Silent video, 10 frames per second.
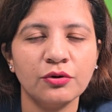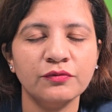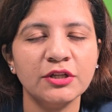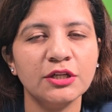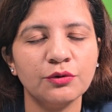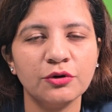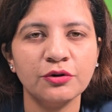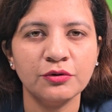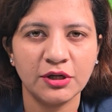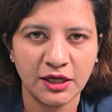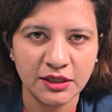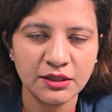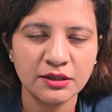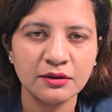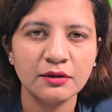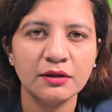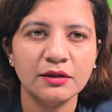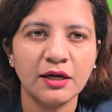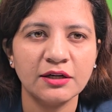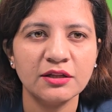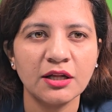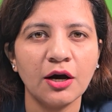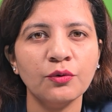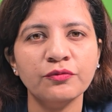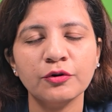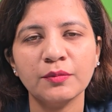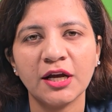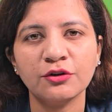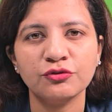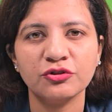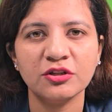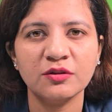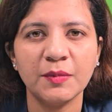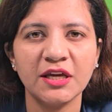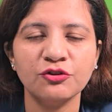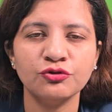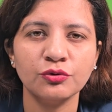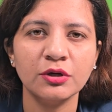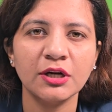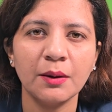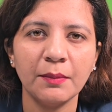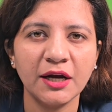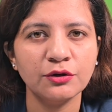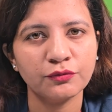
nucleotides, that is how from nitrogenous base sugar combine